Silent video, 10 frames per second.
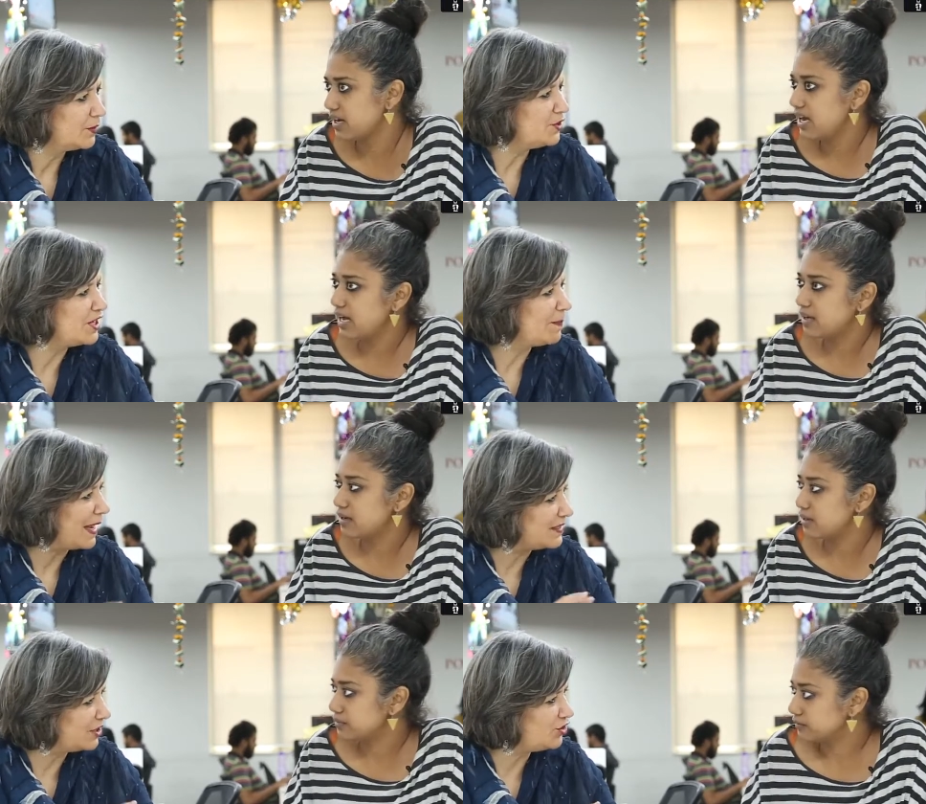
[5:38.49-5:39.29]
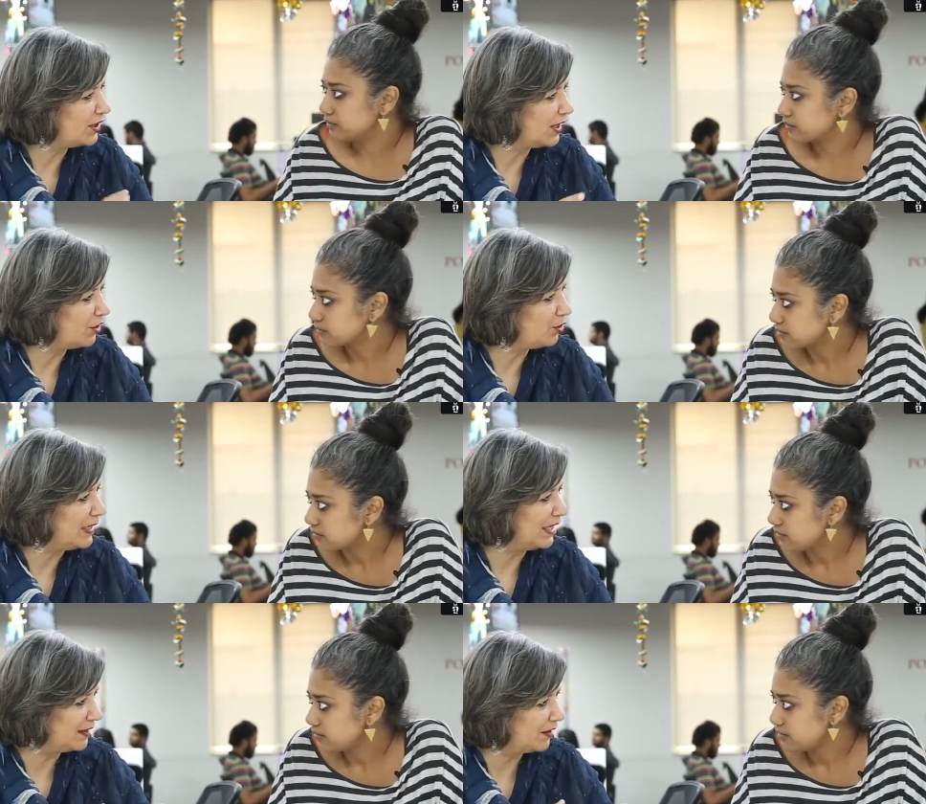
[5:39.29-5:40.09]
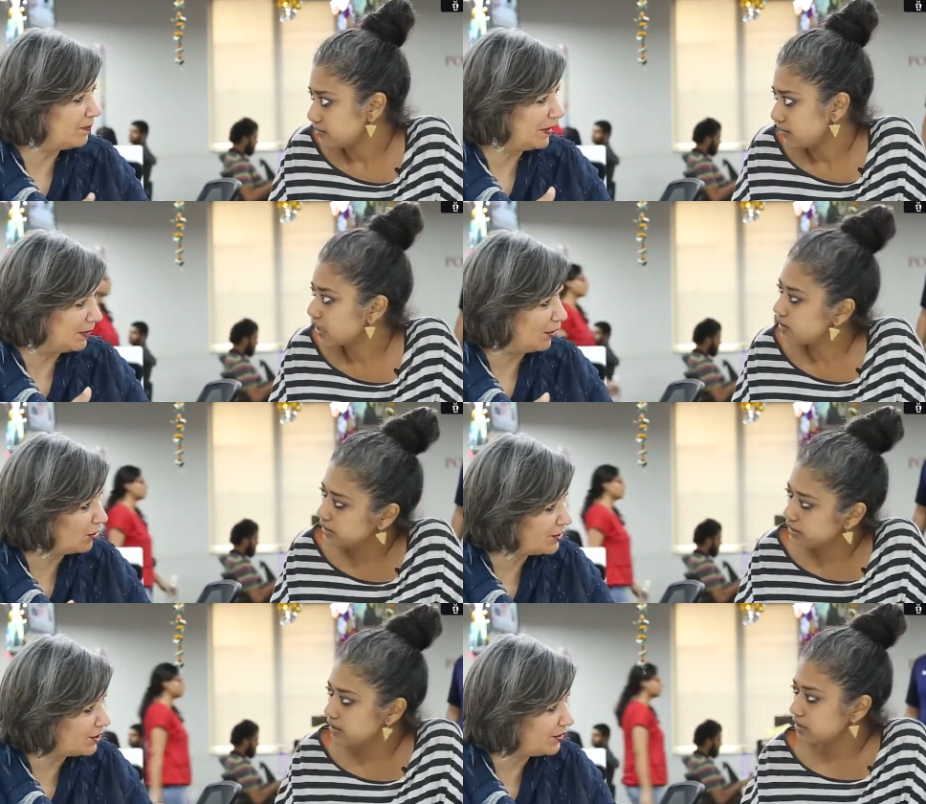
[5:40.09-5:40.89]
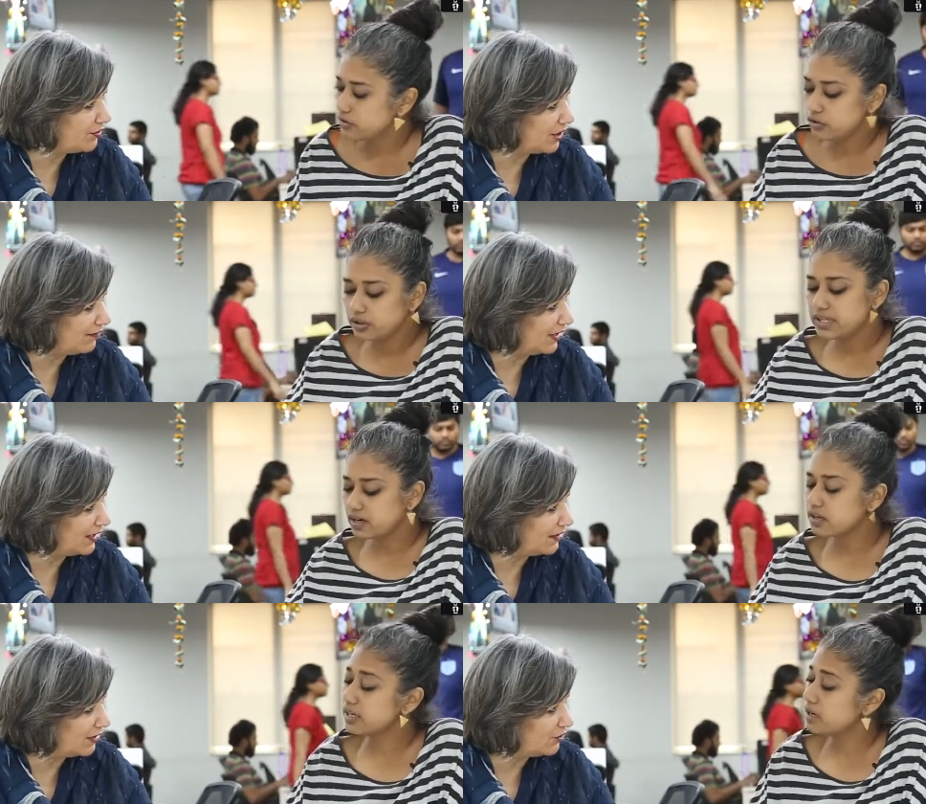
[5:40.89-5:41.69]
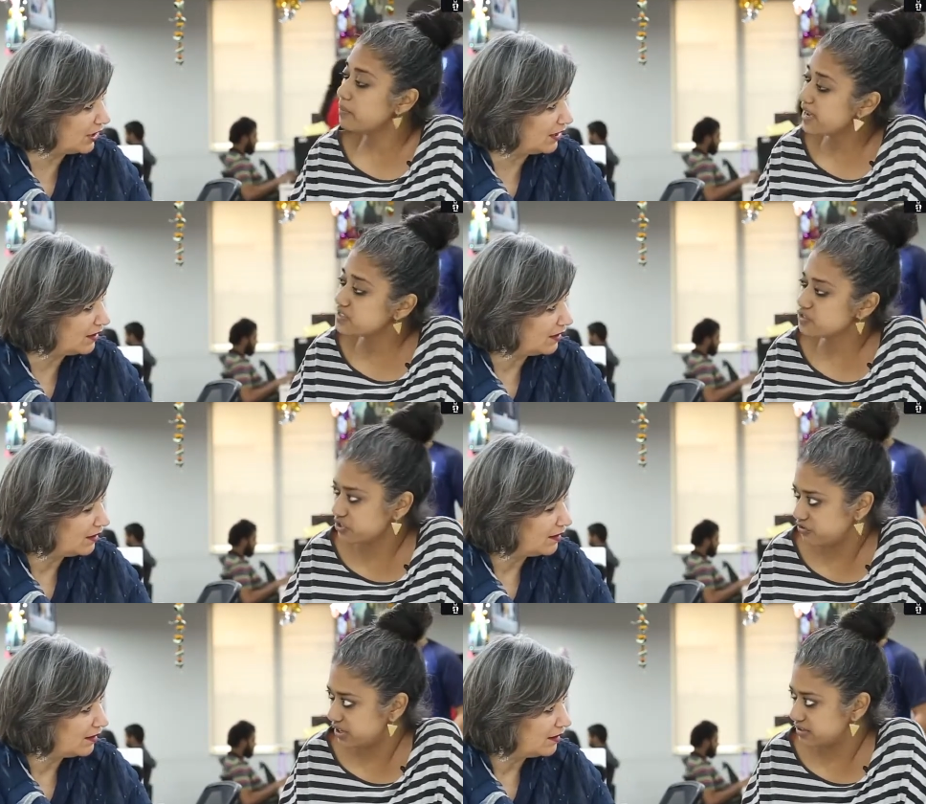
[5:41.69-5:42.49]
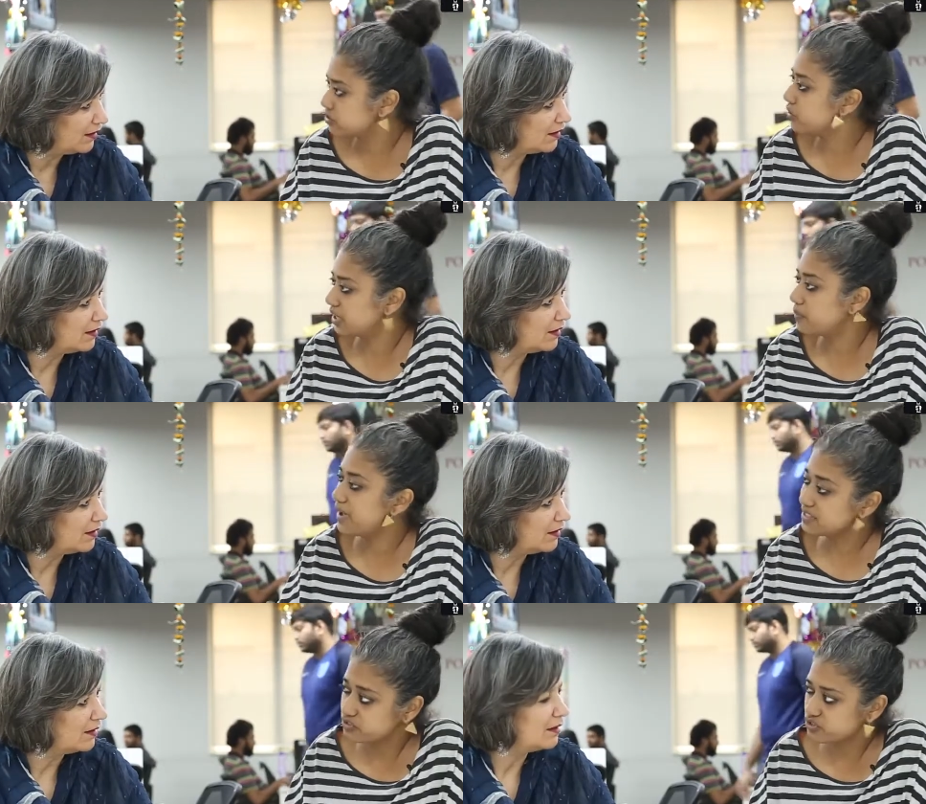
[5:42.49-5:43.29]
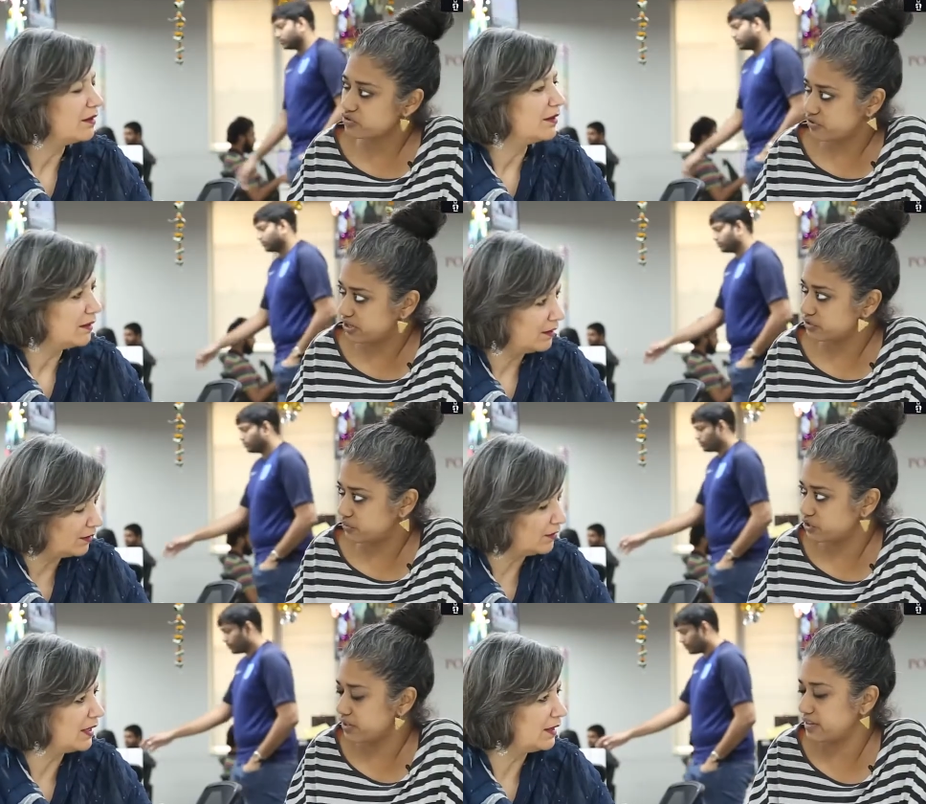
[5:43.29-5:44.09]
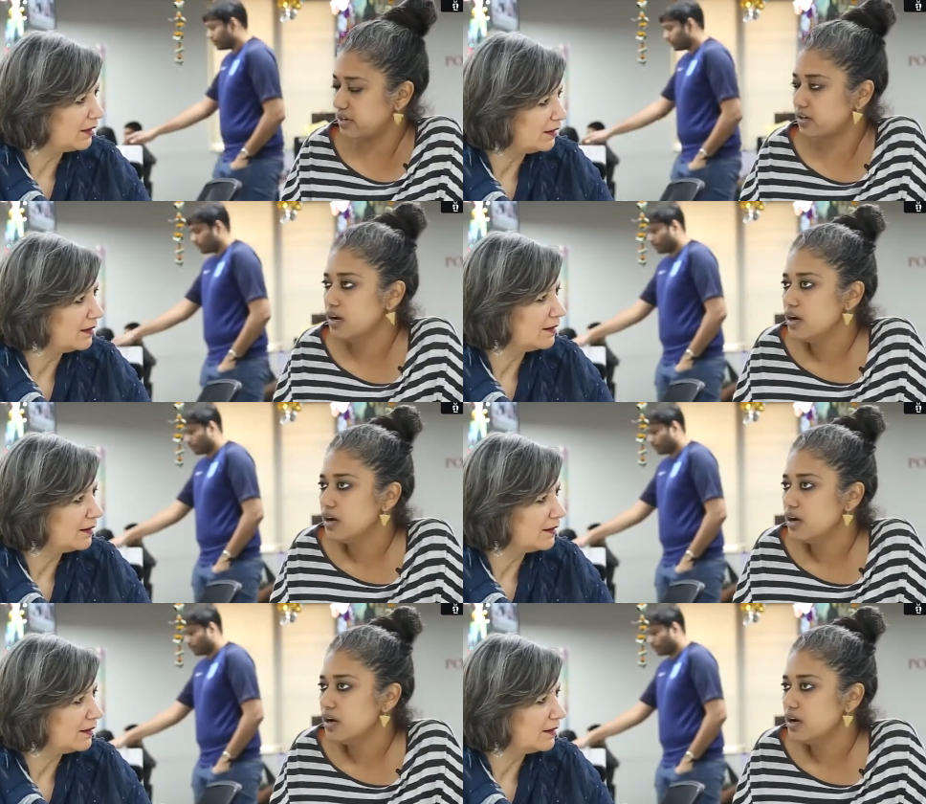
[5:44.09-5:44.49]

Speaker 1: When you say passenger cargo, meaning there are people also mm, traveling. There are there train. are passenger trains. No, there are passenger trains which okay. are there.